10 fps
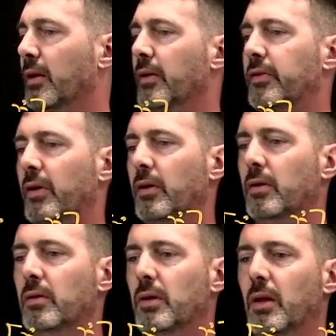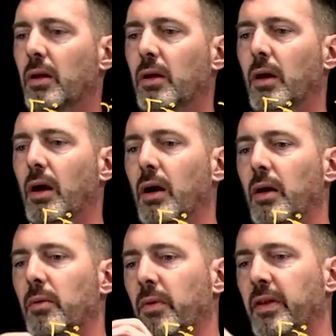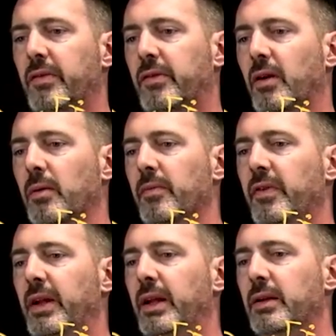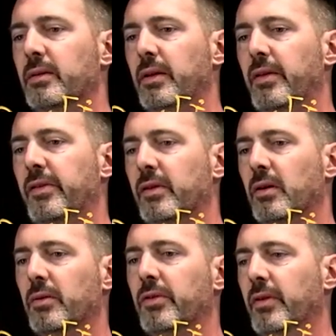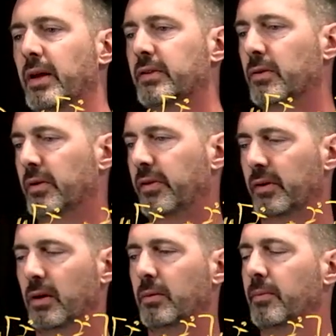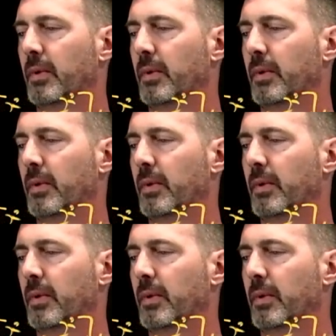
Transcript: So, well, this term v is 0, so that's going to 0.